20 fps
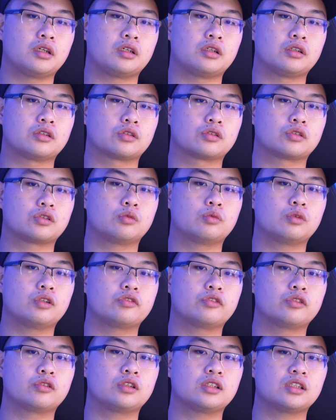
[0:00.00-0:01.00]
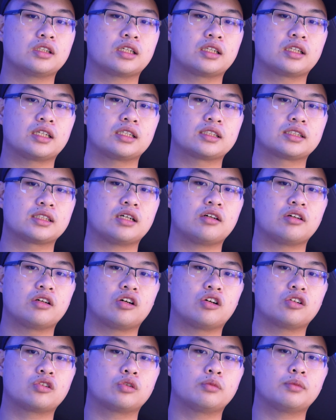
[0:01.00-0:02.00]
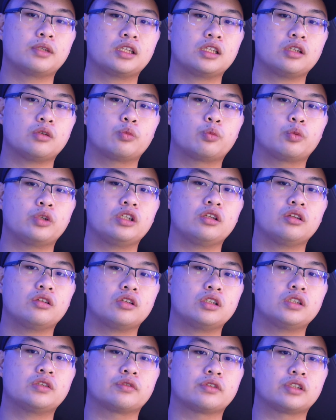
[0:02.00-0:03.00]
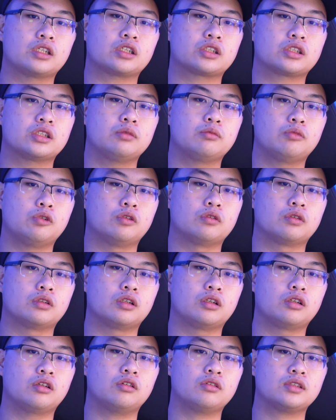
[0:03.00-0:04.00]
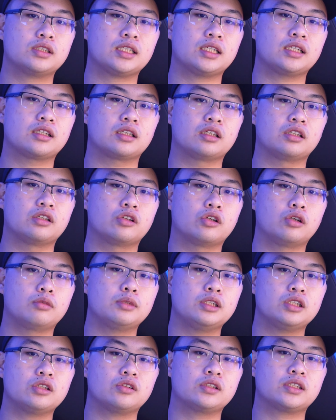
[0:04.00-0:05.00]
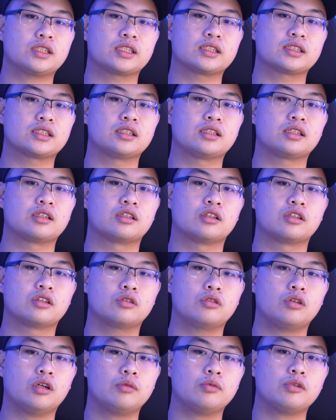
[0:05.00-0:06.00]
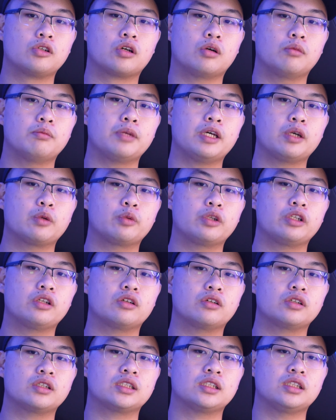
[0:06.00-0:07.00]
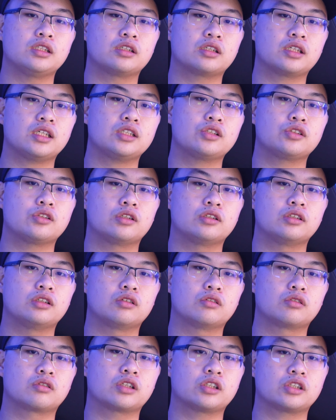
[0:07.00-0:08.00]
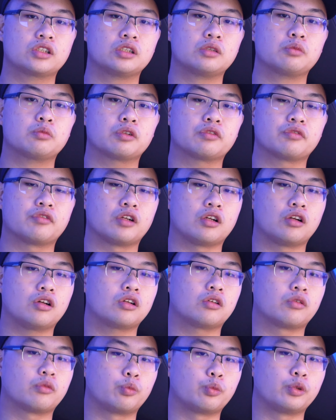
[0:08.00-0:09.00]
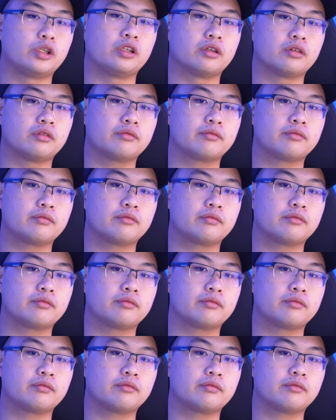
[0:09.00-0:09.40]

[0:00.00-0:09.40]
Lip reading: It's also worth noting that there is now an automatic wind noise reduction mode alongside the normal noise cancelling to help you combat wind noise in case you're in a location with a lot of wind.